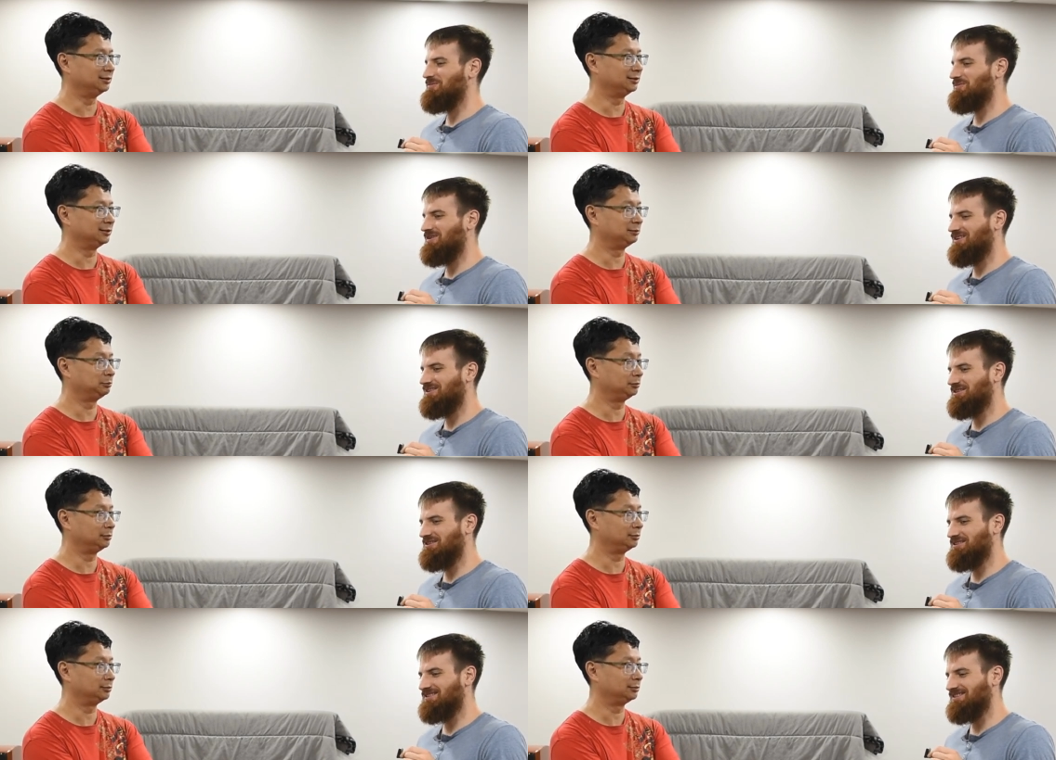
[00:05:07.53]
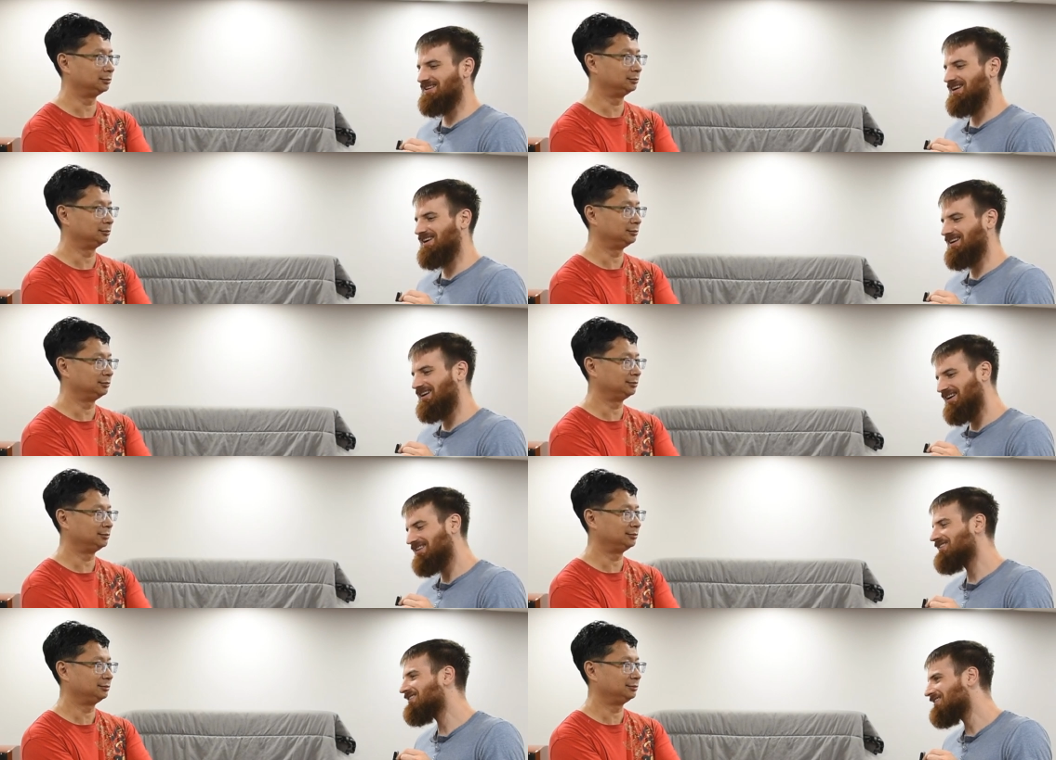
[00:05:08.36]
Speaker 1: because I-,
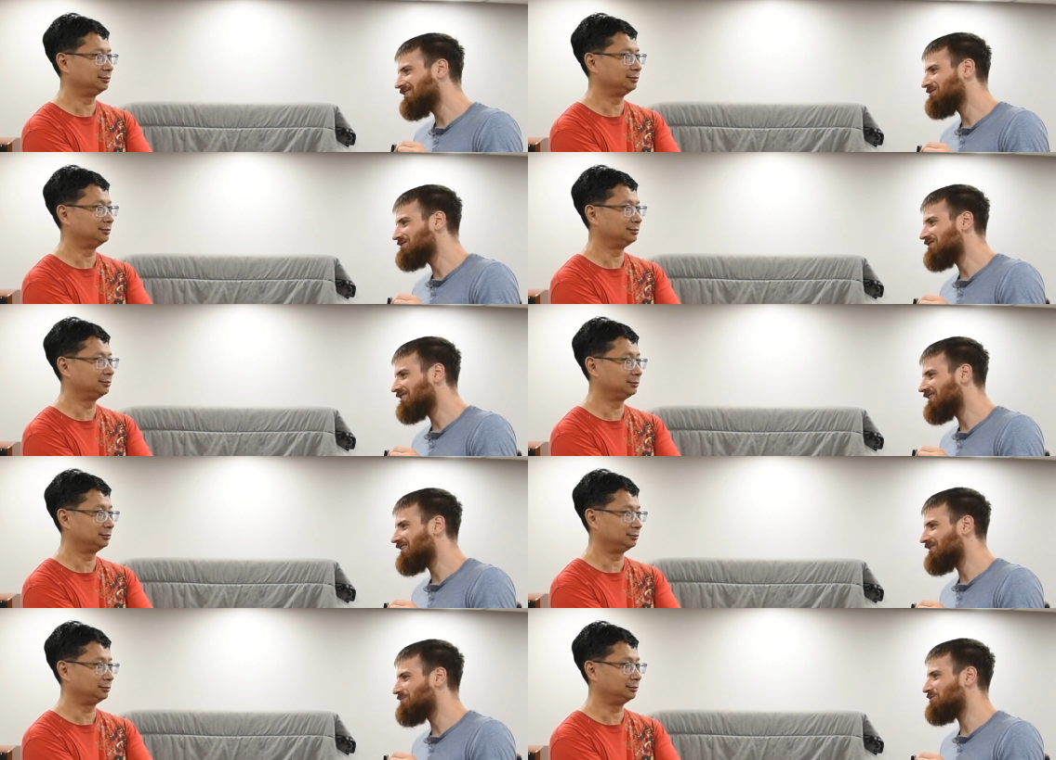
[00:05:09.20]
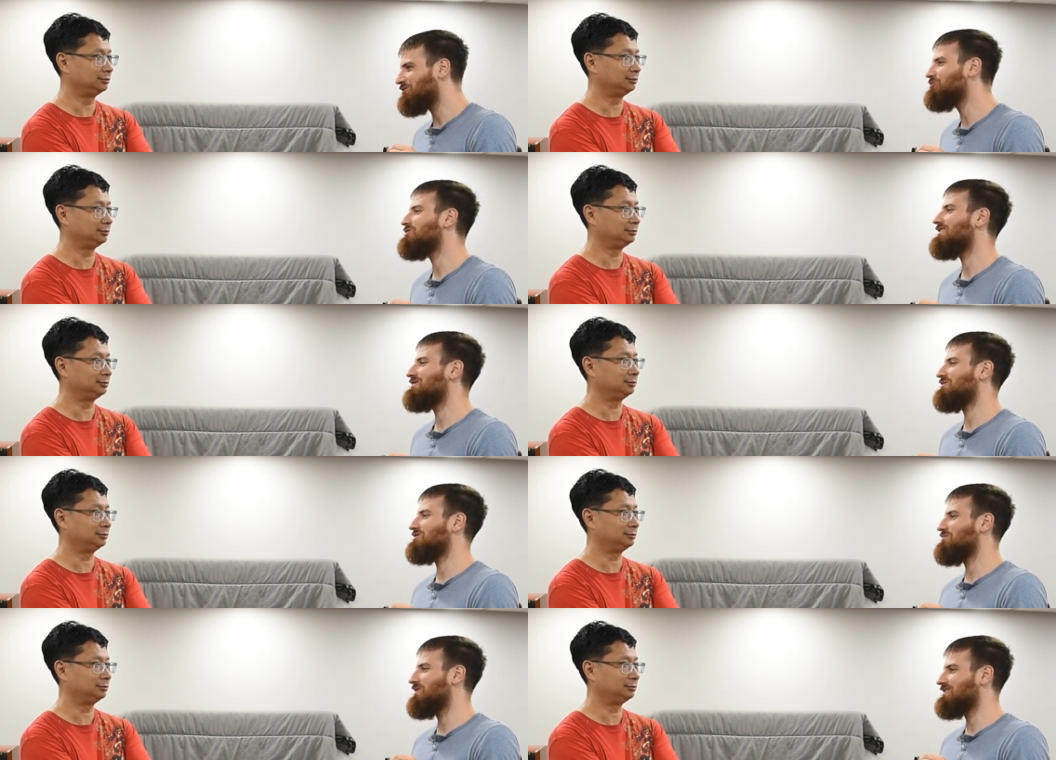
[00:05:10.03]
I, thought it was not going to produce as
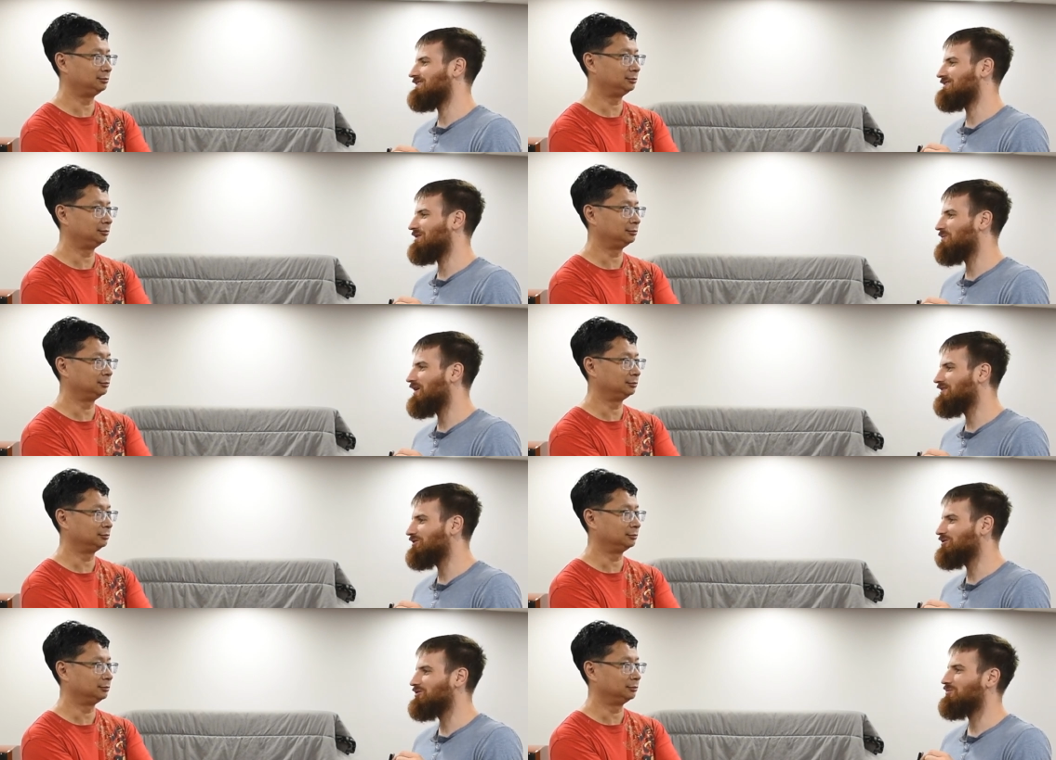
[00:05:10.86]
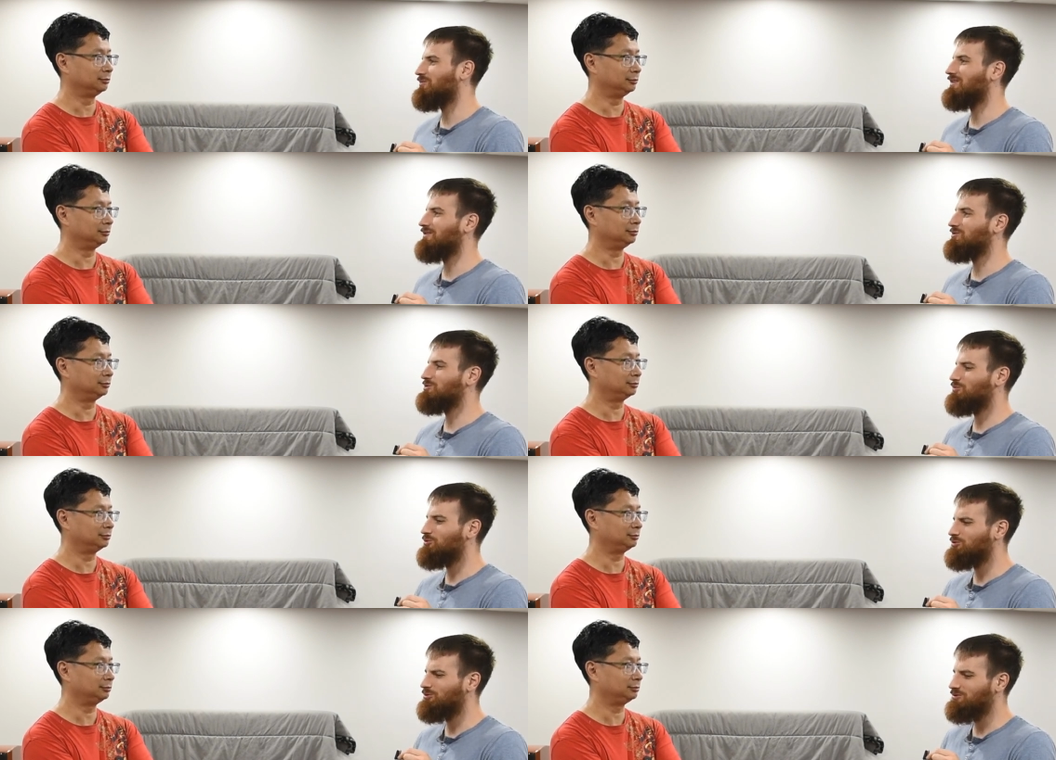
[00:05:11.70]
much bass as the Pathos, but mm-hmm. it was
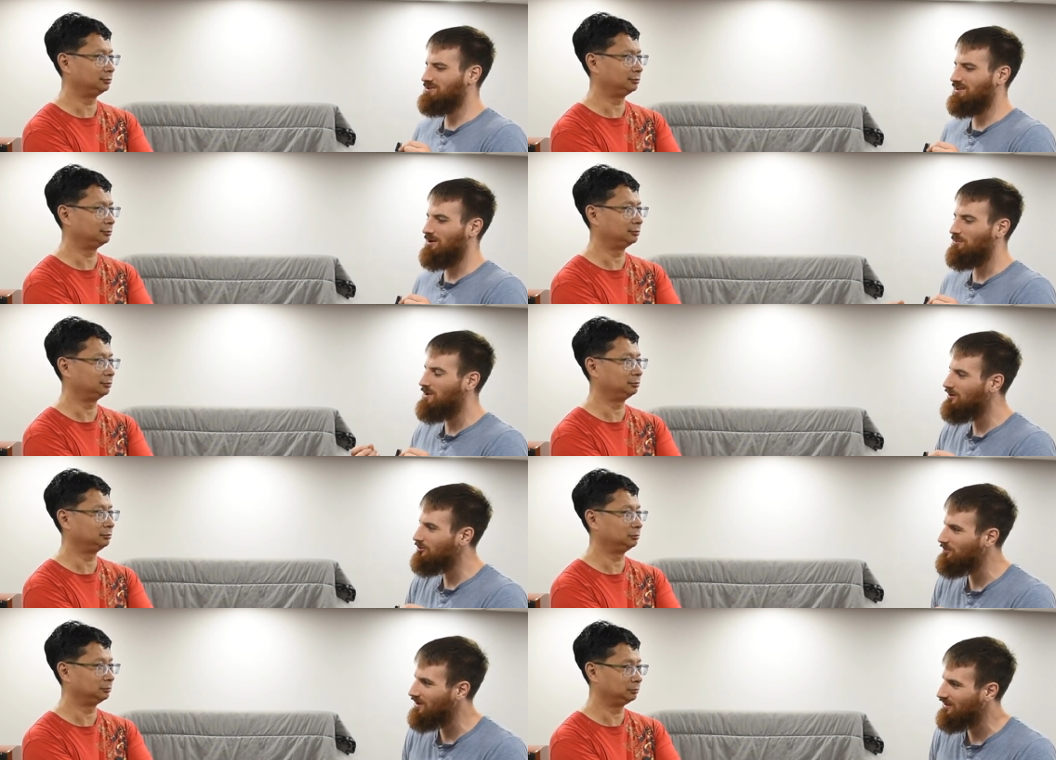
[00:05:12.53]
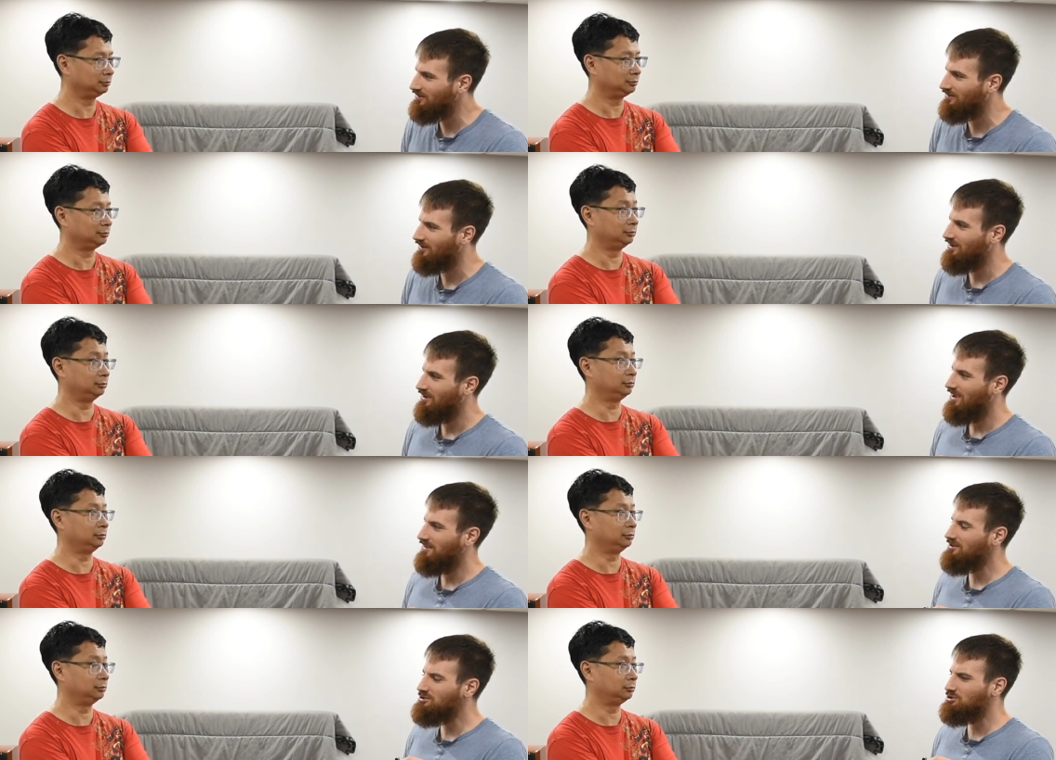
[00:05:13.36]
producing a better bass,
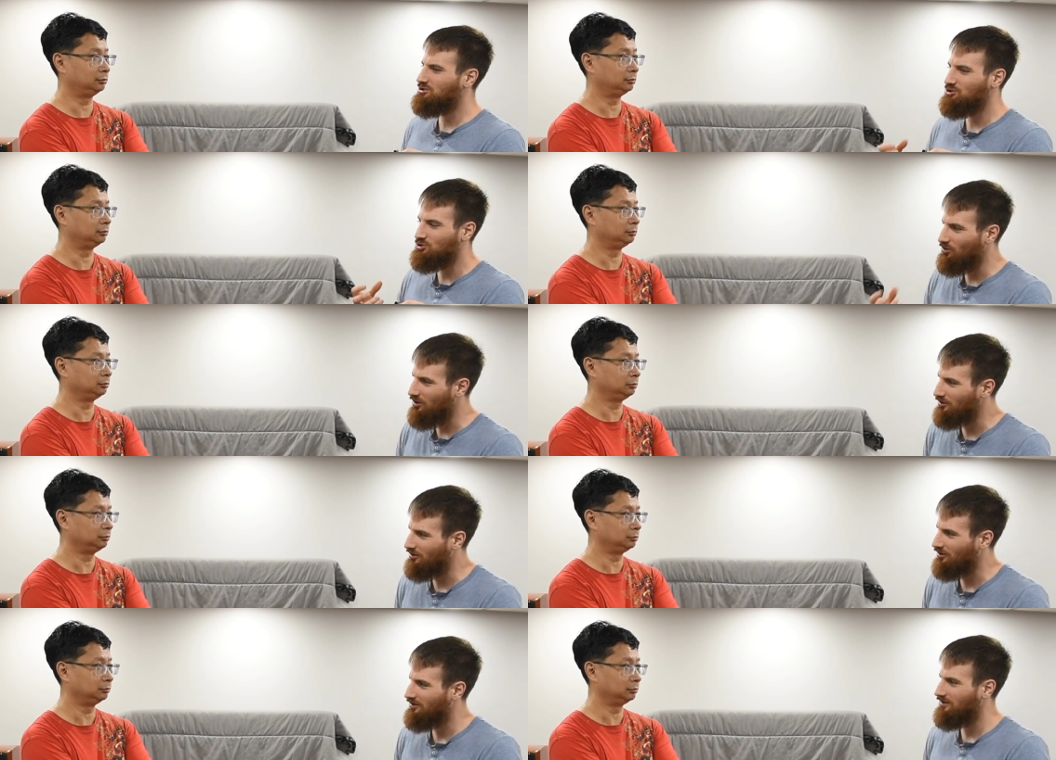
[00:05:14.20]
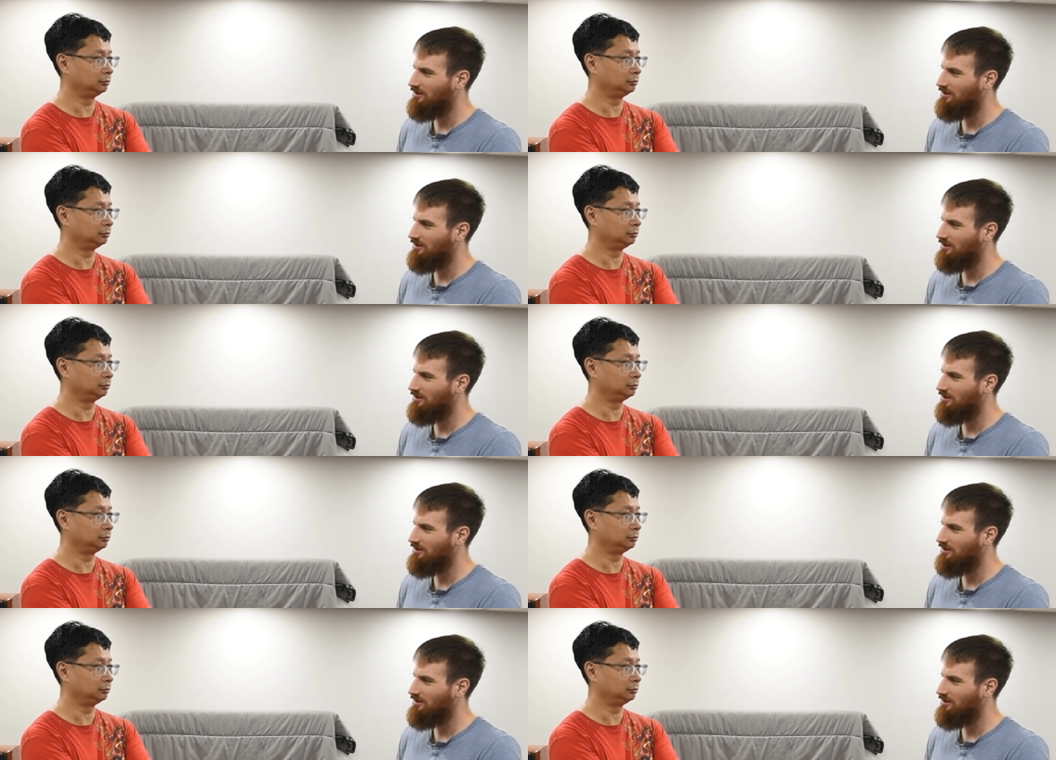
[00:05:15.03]
mm-hmm. not just stronger.